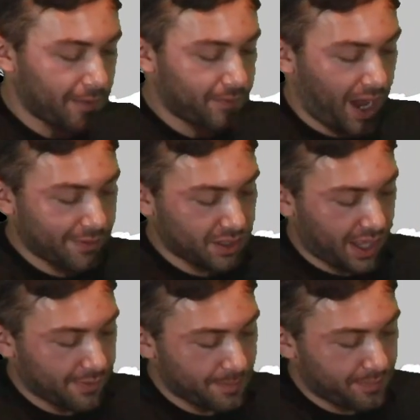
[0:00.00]

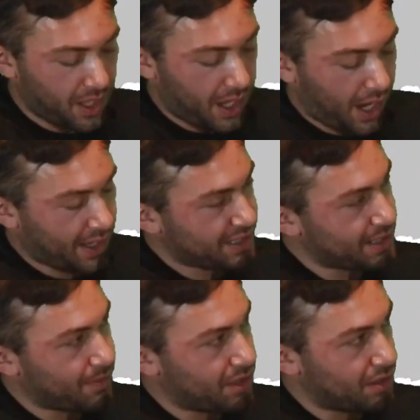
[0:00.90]
5'11". I like
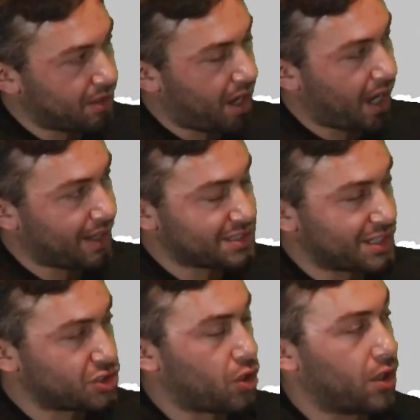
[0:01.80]
some of the highlights I
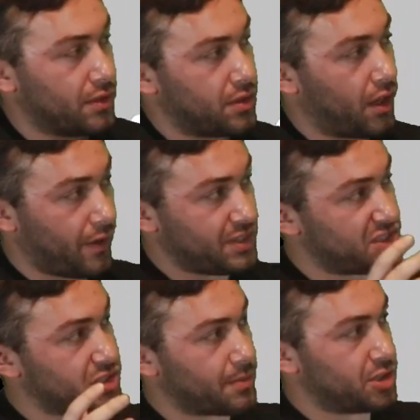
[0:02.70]
saw of his
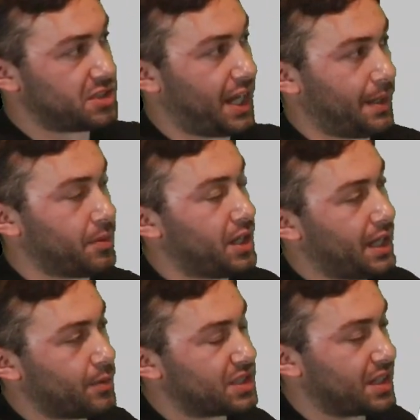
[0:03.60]
summer tape.
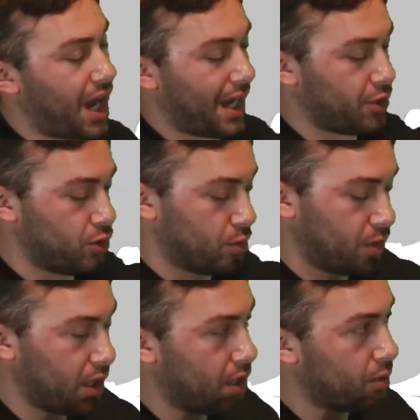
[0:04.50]
He was a guy who
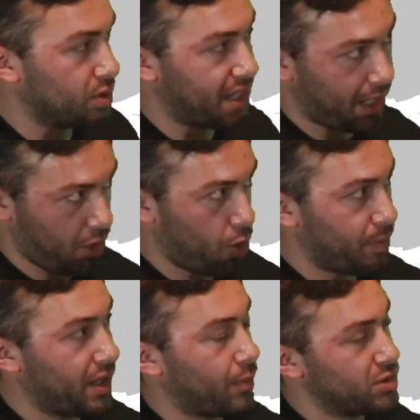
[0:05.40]
was getting
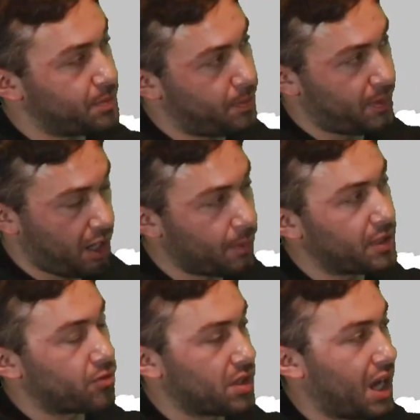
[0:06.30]
open and was
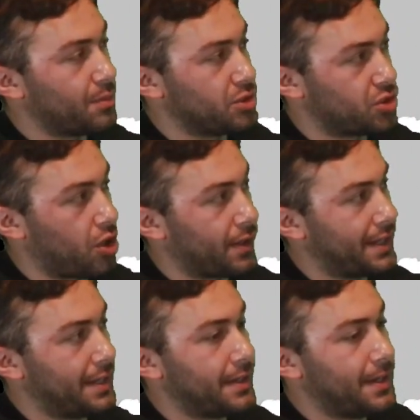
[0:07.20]
becoming a reliable
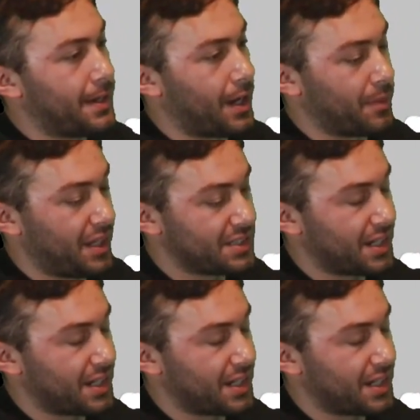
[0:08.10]
target, and he's going